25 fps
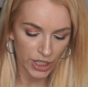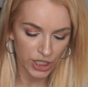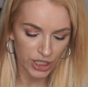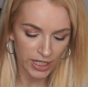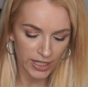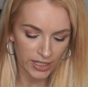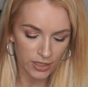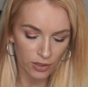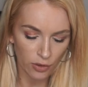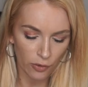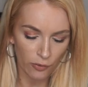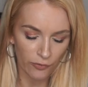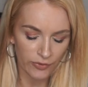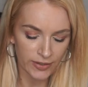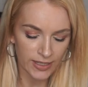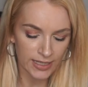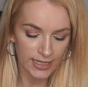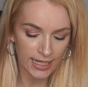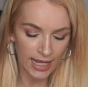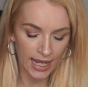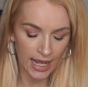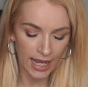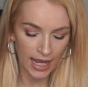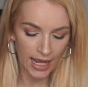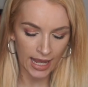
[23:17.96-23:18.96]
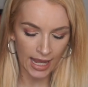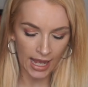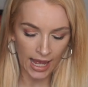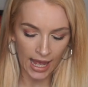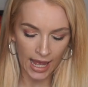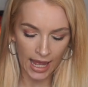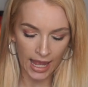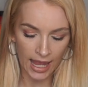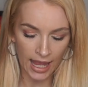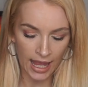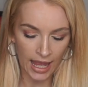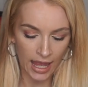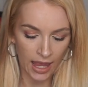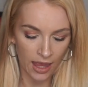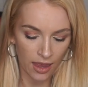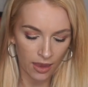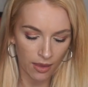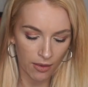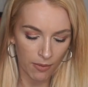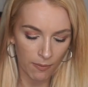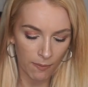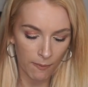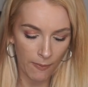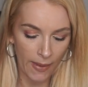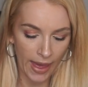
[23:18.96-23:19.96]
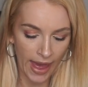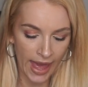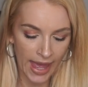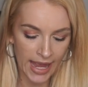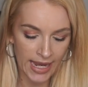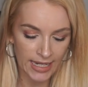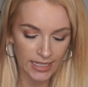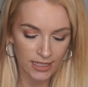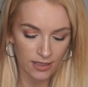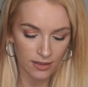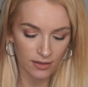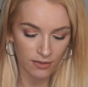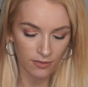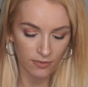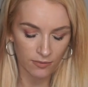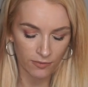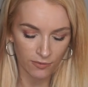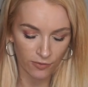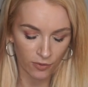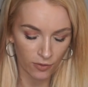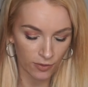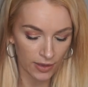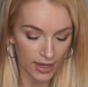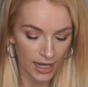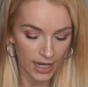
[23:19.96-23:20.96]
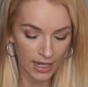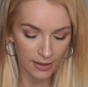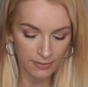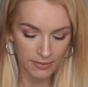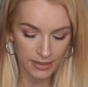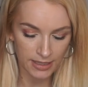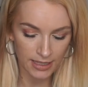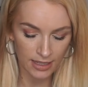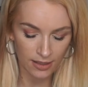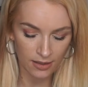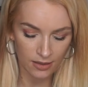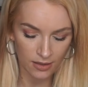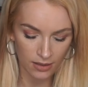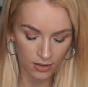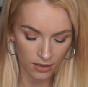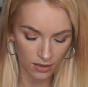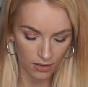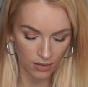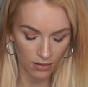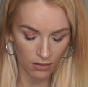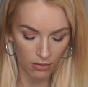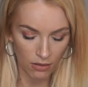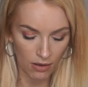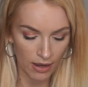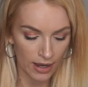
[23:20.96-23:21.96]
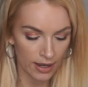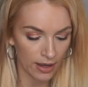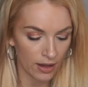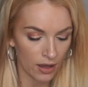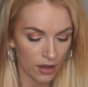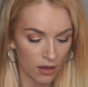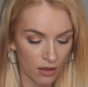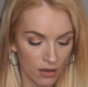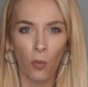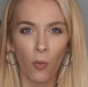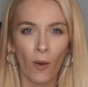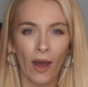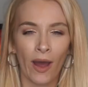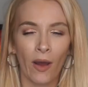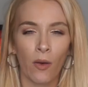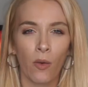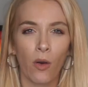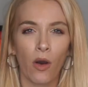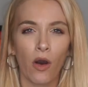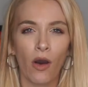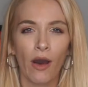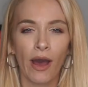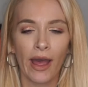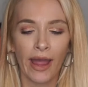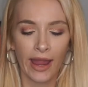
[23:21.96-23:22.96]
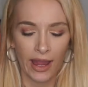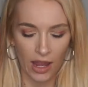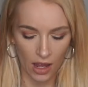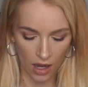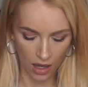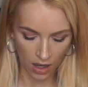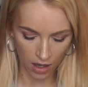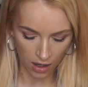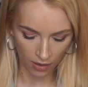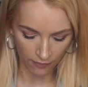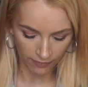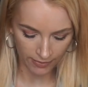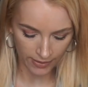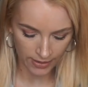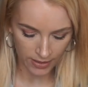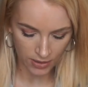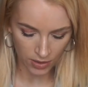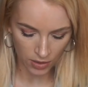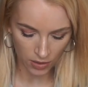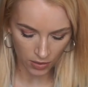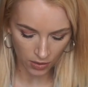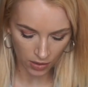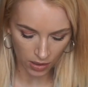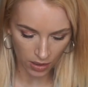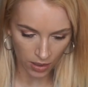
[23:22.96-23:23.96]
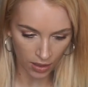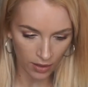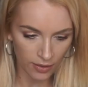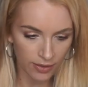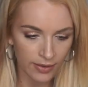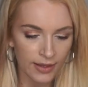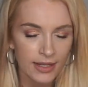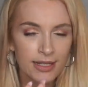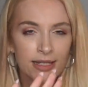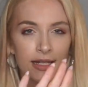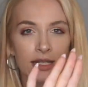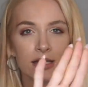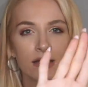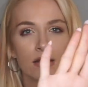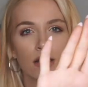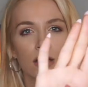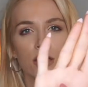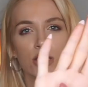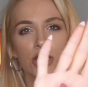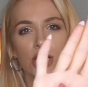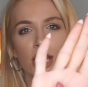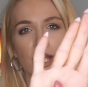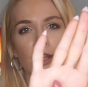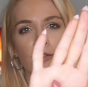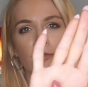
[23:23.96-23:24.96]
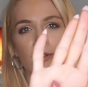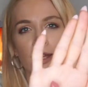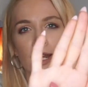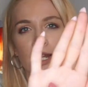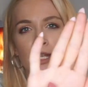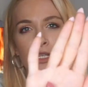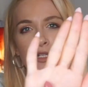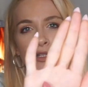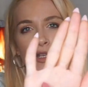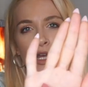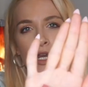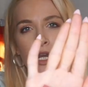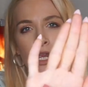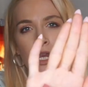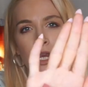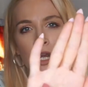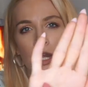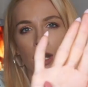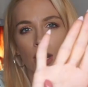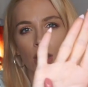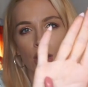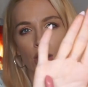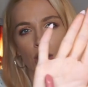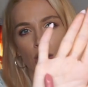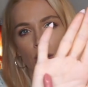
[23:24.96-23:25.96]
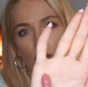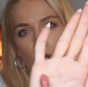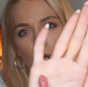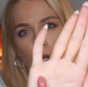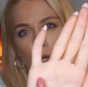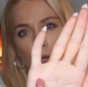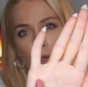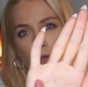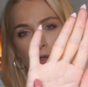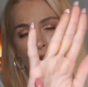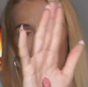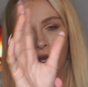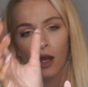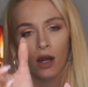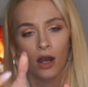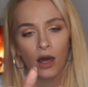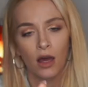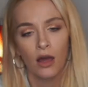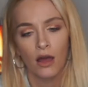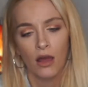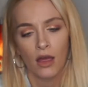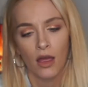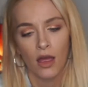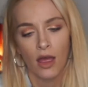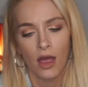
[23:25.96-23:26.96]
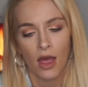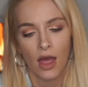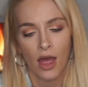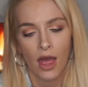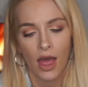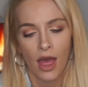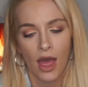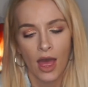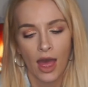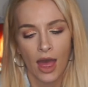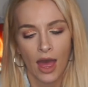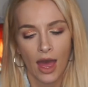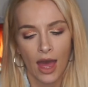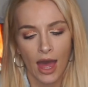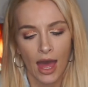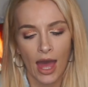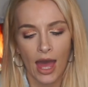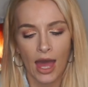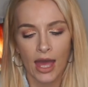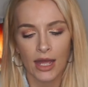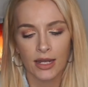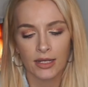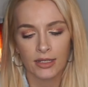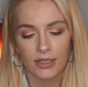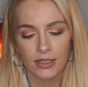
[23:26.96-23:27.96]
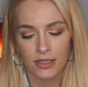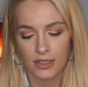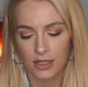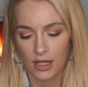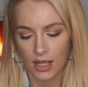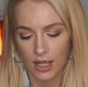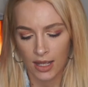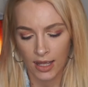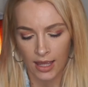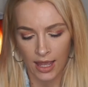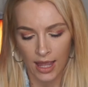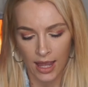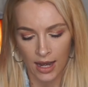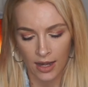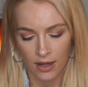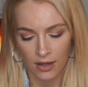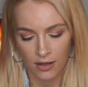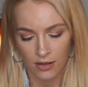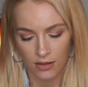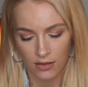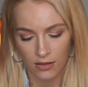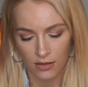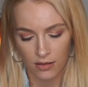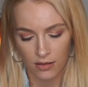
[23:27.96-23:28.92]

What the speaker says: is obviously a pad for the lips liner. Wow, I love this nude colour. This is such a really stunning nude colour. And again,